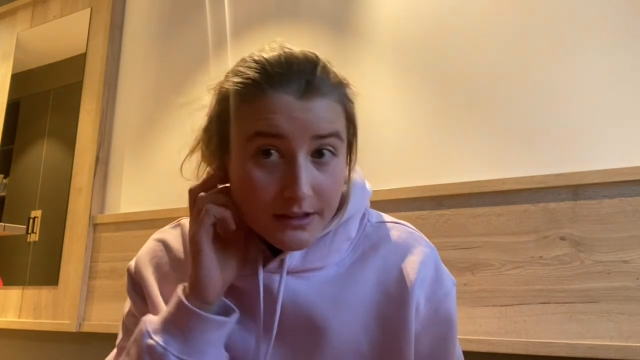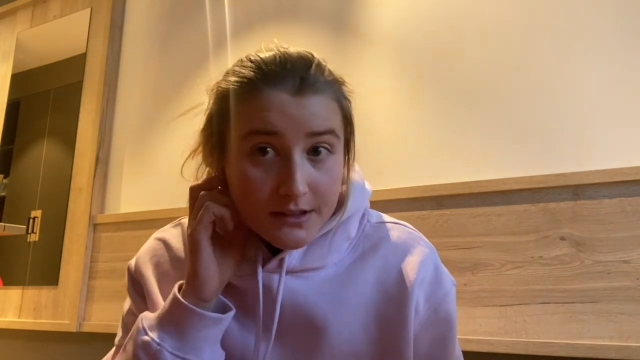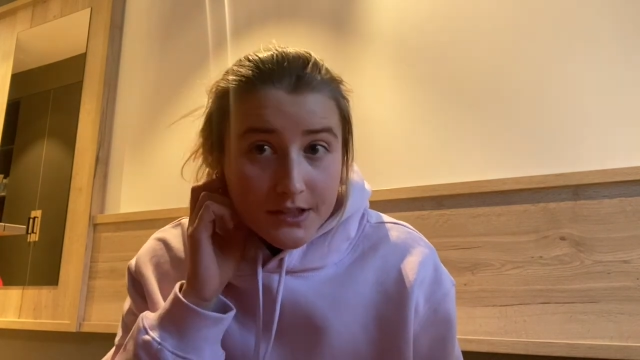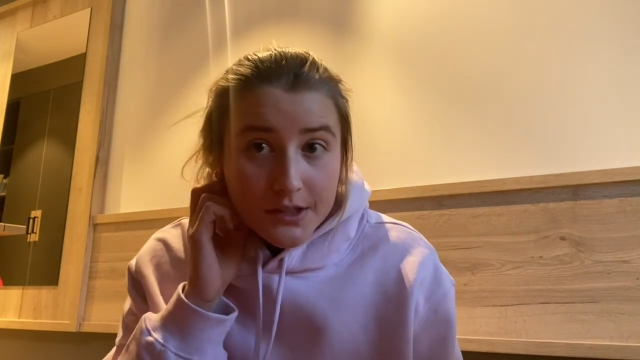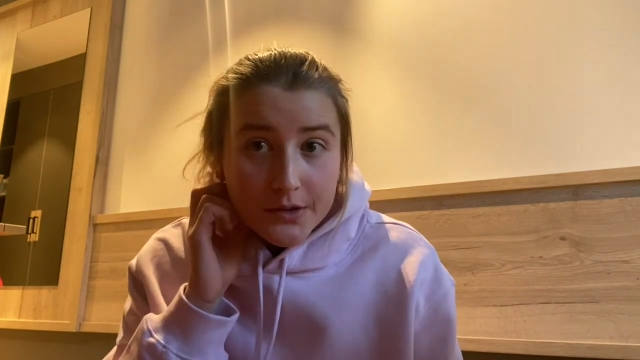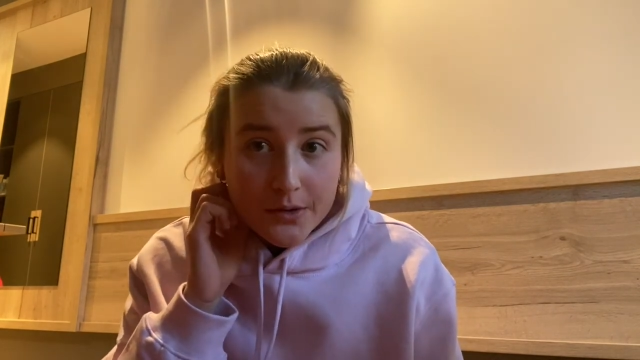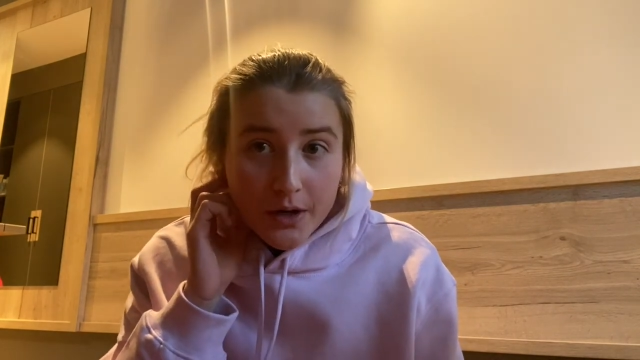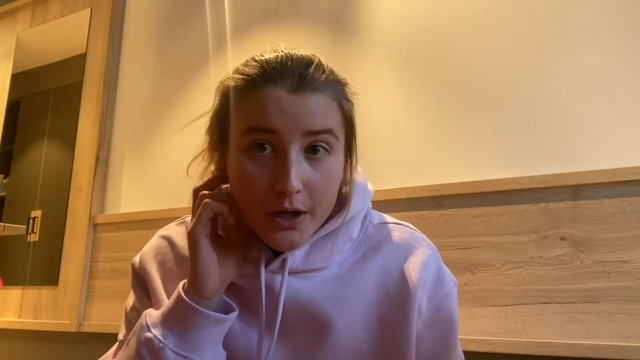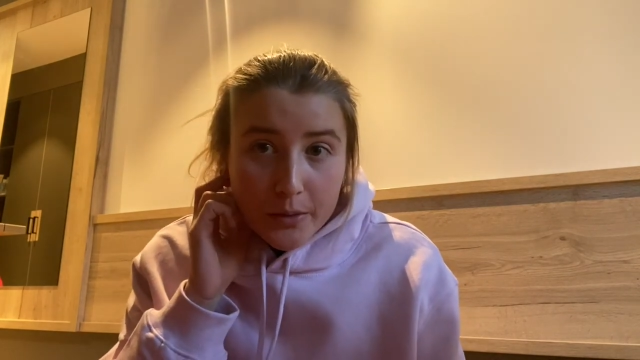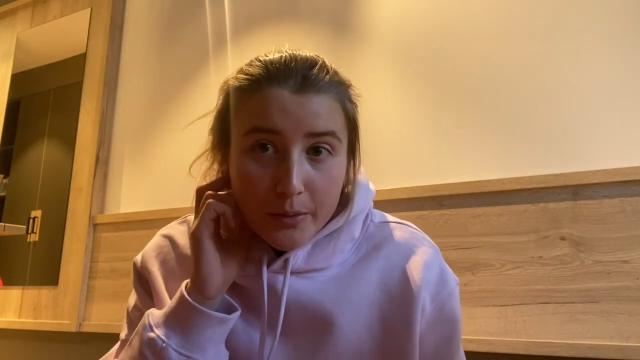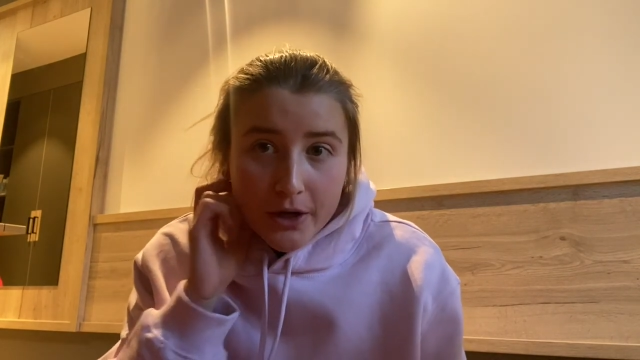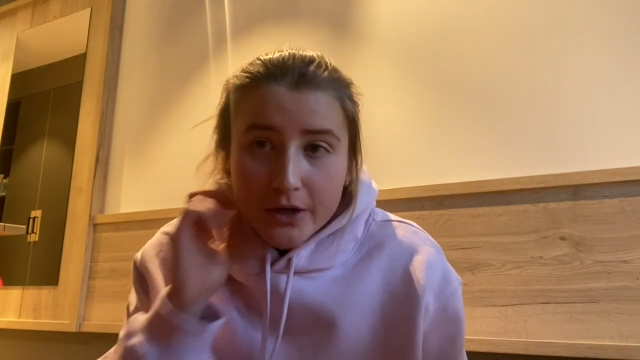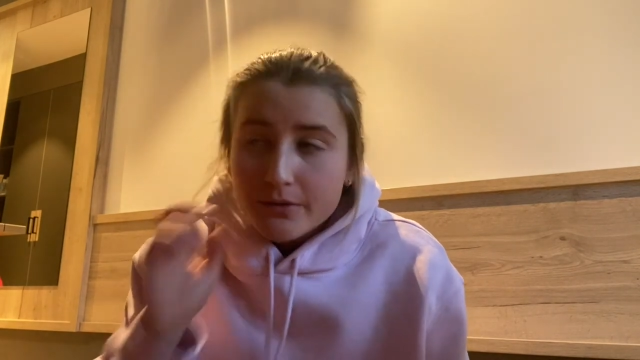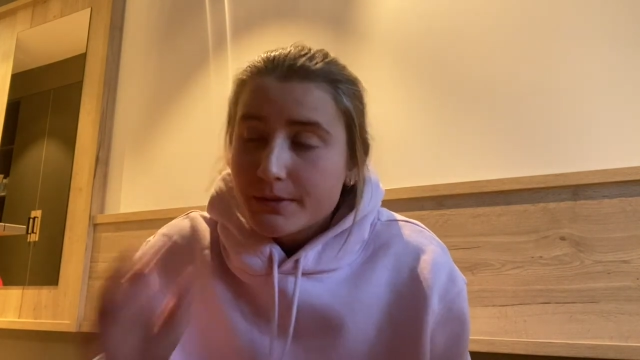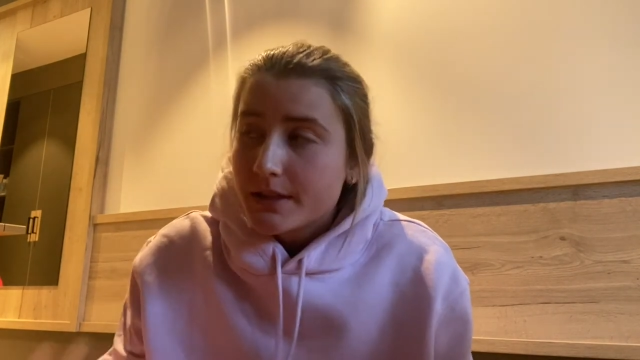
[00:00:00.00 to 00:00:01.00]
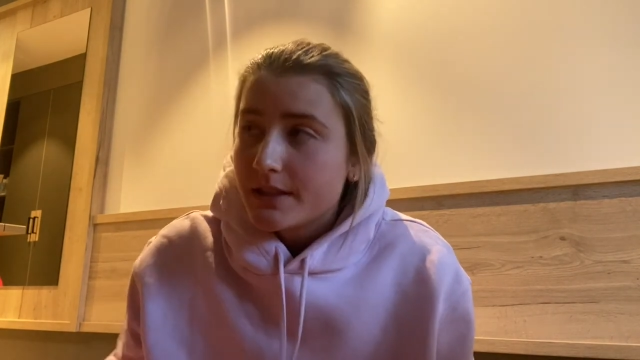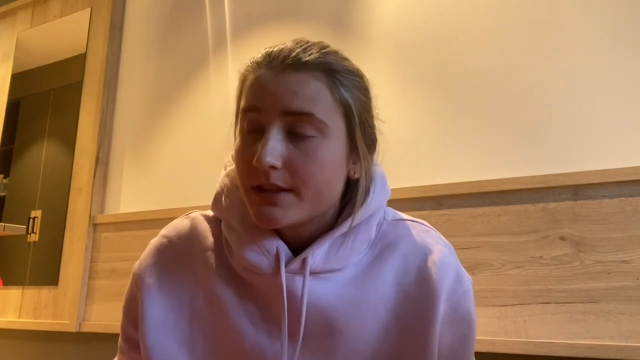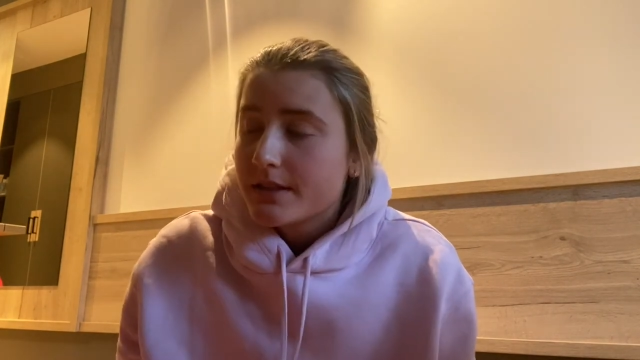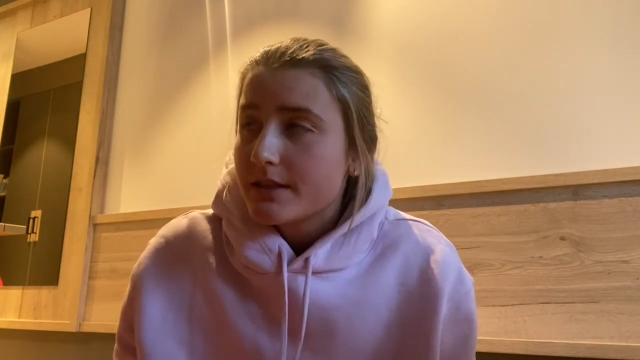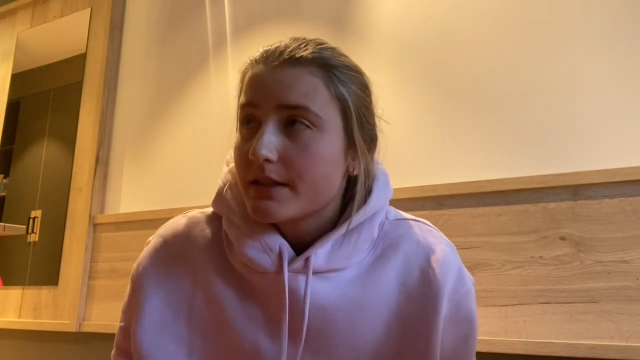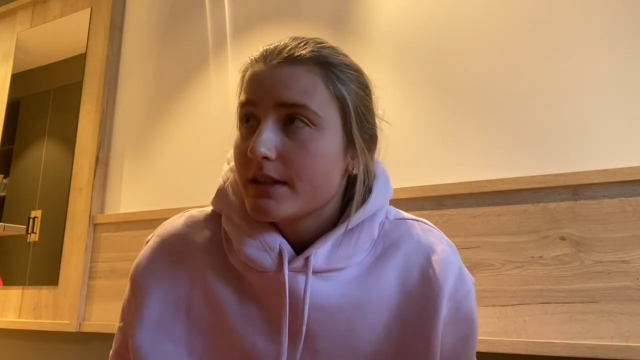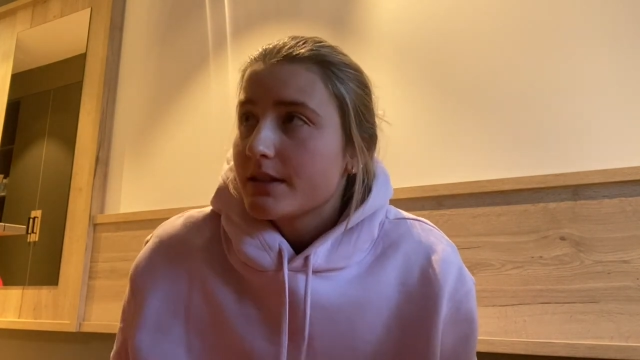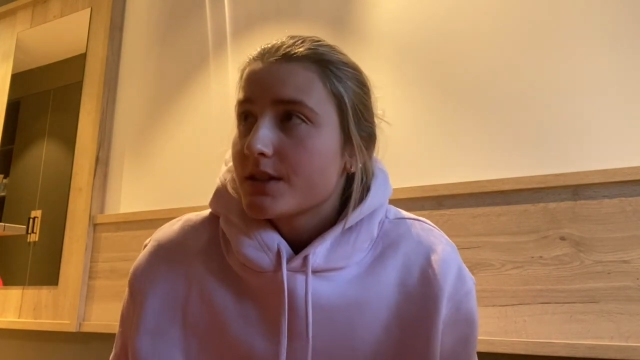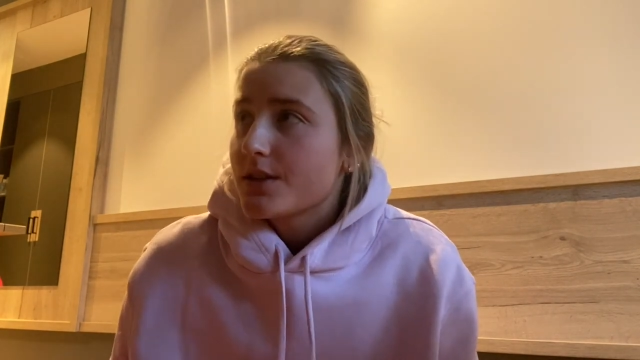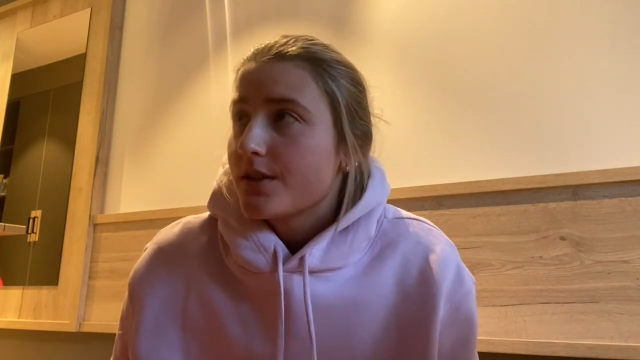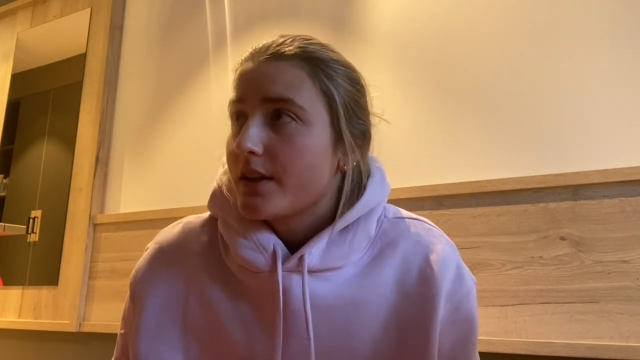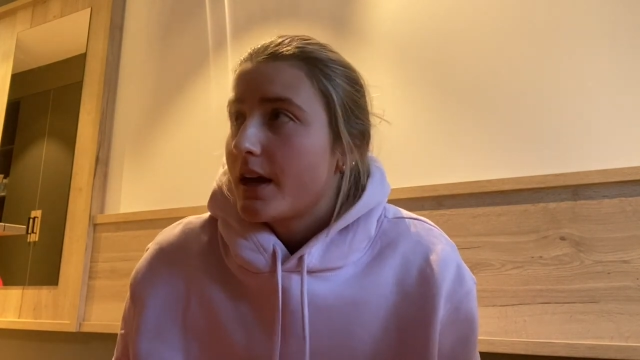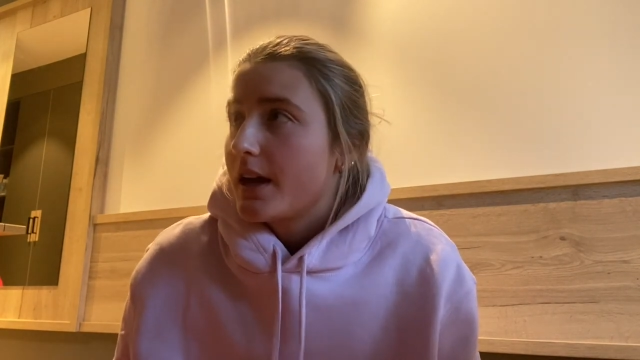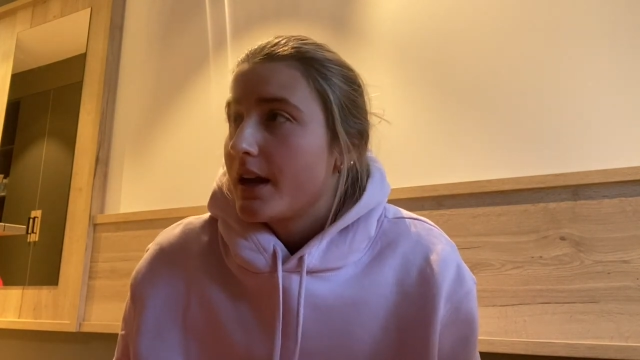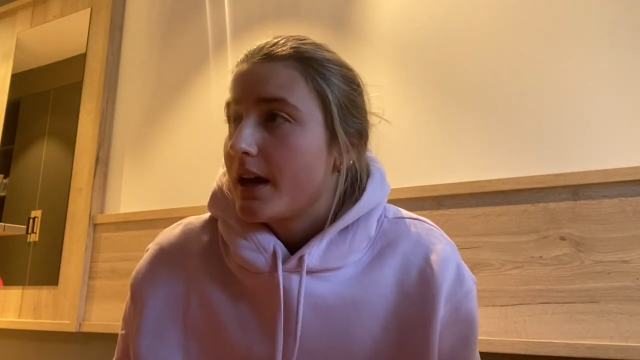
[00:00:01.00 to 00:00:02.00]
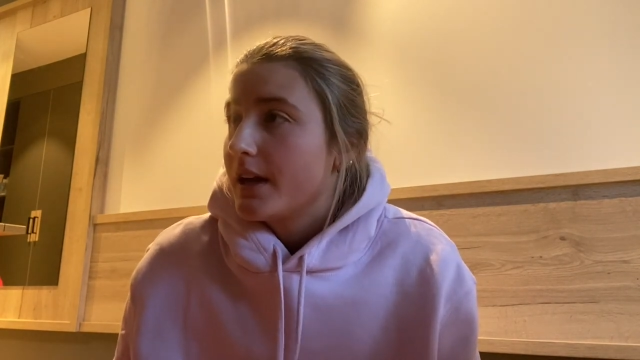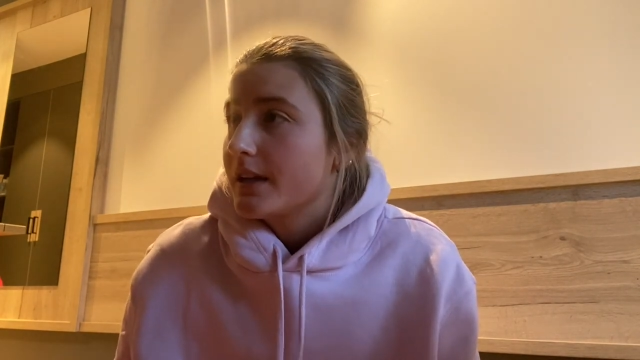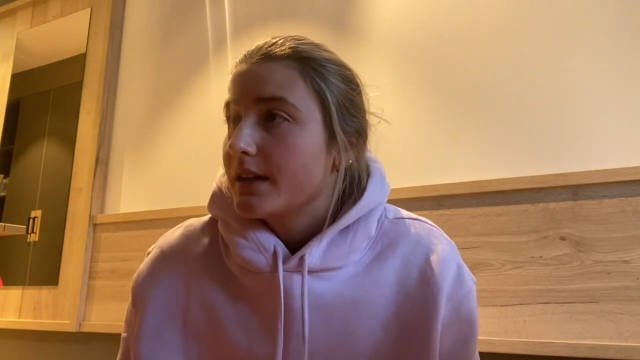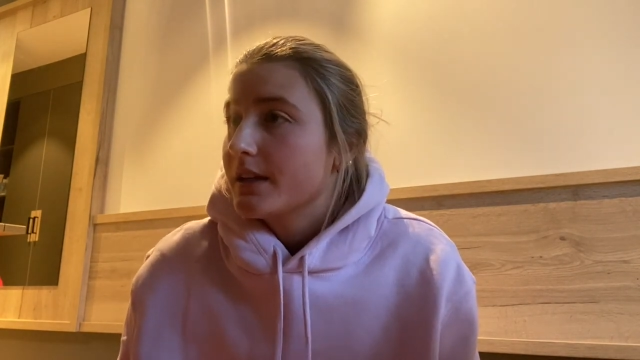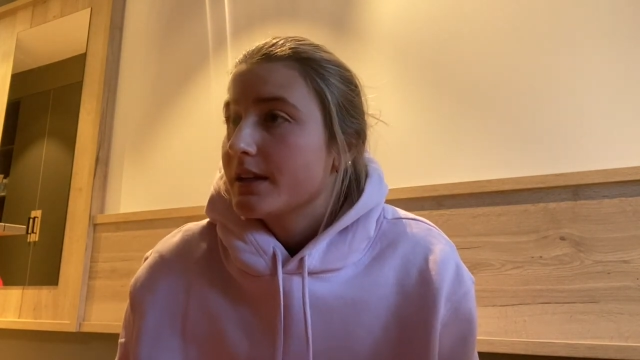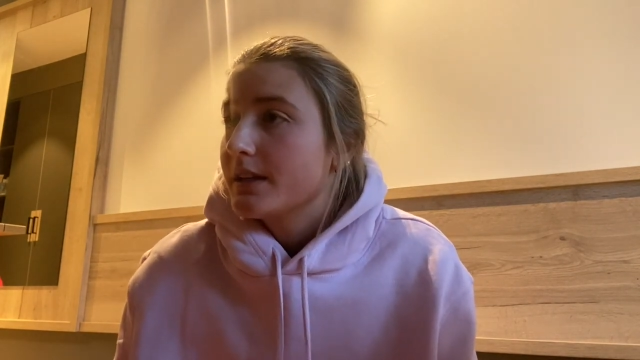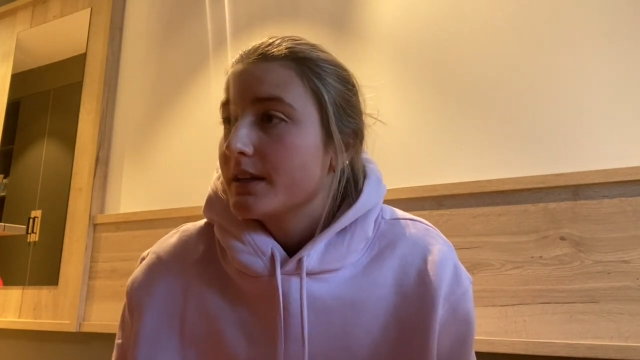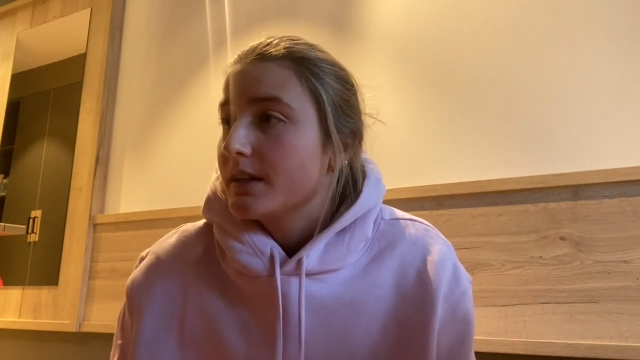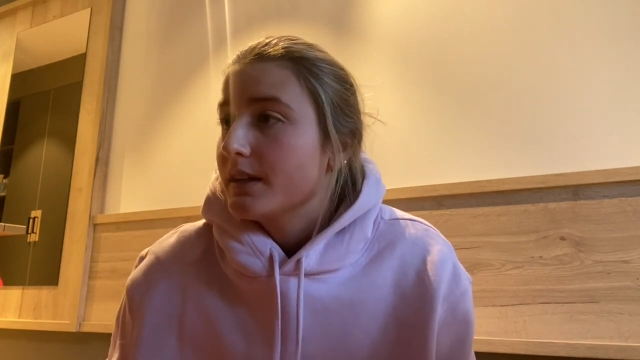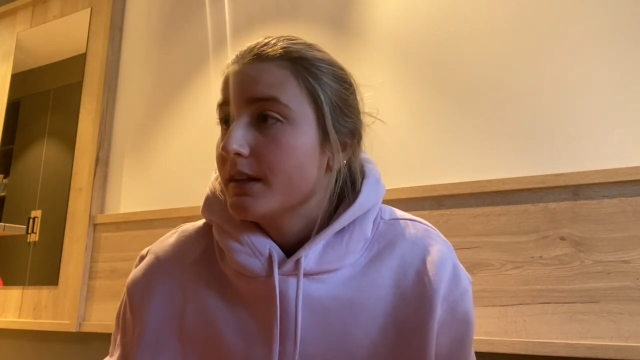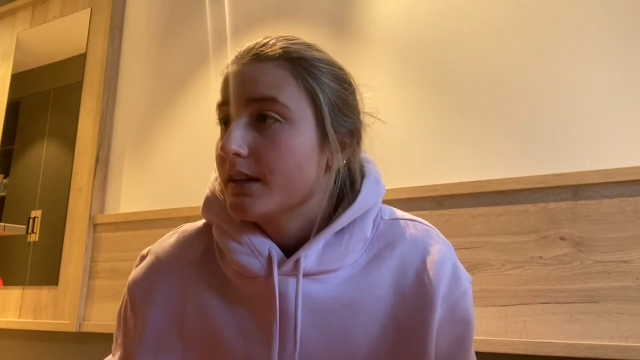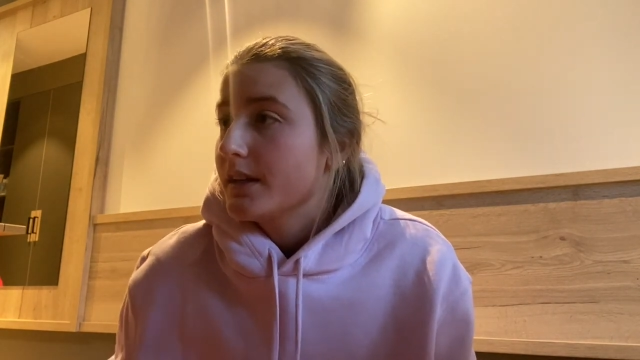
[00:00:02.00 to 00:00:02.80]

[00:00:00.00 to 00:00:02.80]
to our apartments so that I can